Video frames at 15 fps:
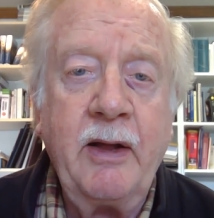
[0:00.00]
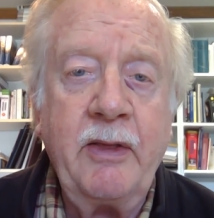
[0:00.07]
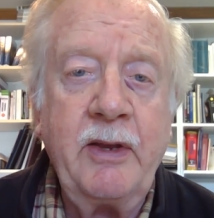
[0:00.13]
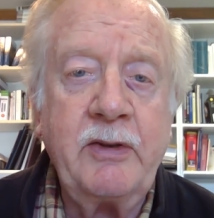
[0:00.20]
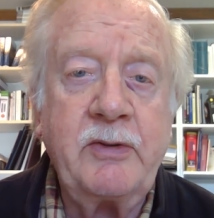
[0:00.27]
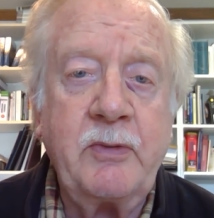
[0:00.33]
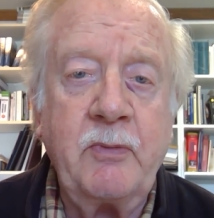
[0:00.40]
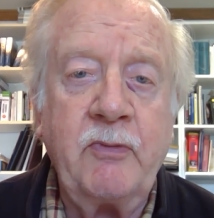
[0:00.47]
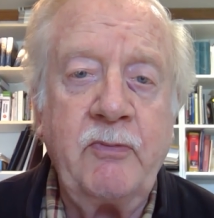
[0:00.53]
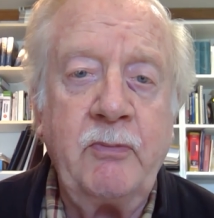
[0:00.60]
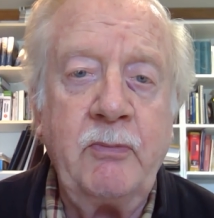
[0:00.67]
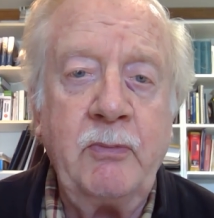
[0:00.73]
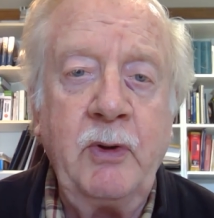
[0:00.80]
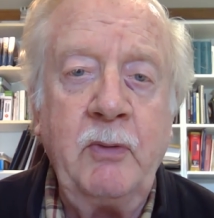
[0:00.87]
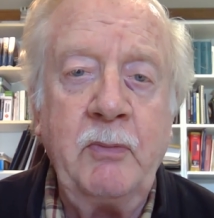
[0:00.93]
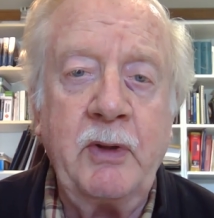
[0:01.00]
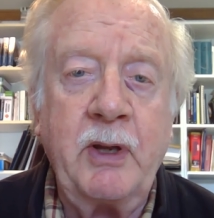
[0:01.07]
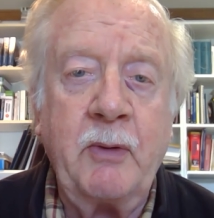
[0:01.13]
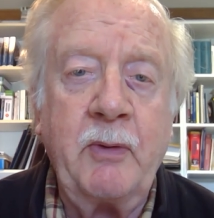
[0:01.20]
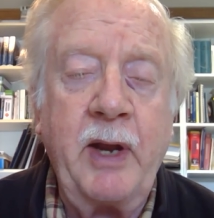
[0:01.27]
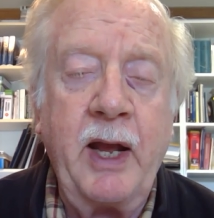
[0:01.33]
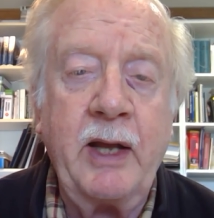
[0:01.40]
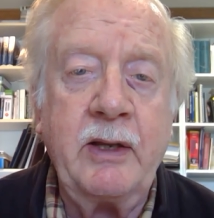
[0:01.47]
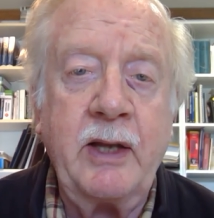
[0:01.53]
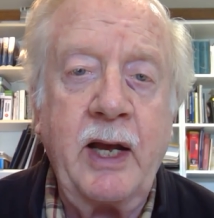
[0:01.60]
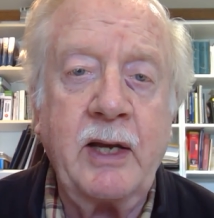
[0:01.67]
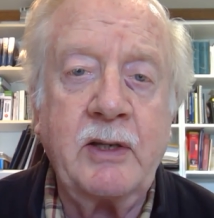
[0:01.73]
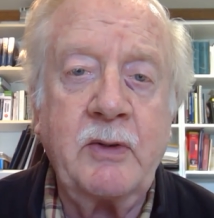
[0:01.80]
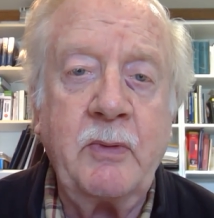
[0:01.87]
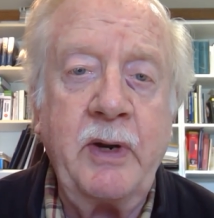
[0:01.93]
This movement that we had
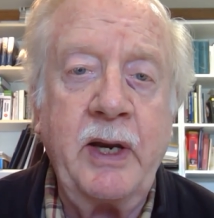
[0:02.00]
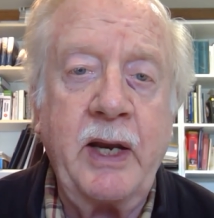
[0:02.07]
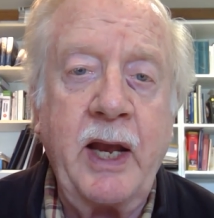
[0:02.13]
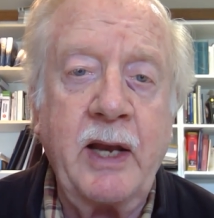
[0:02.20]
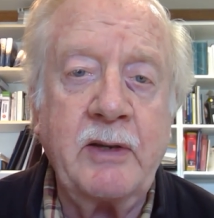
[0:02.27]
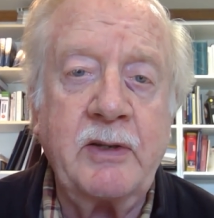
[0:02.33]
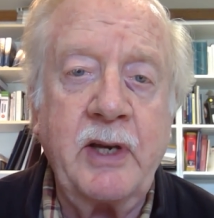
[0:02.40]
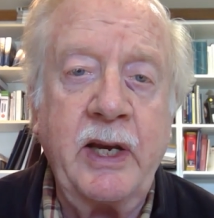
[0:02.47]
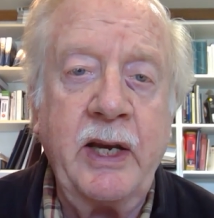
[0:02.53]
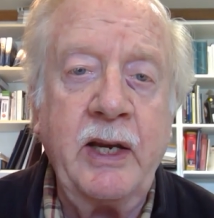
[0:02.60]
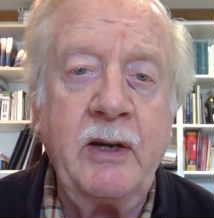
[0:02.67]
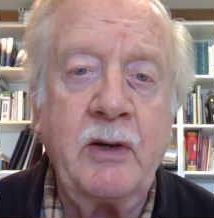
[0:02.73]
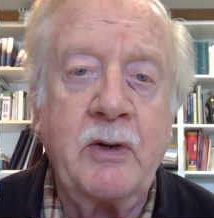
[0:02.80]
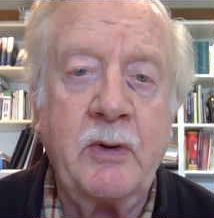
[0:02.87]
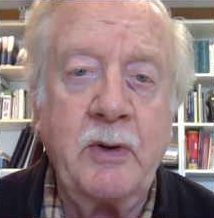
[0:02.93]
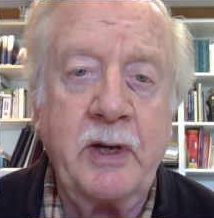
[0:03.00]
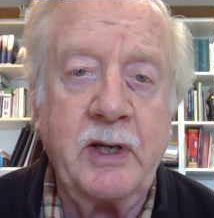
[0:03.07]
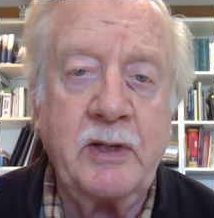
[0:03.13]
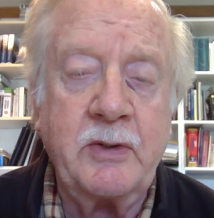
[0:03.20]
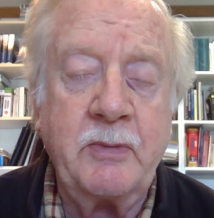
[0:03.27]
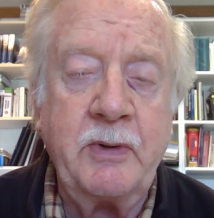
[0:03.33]
last week has increased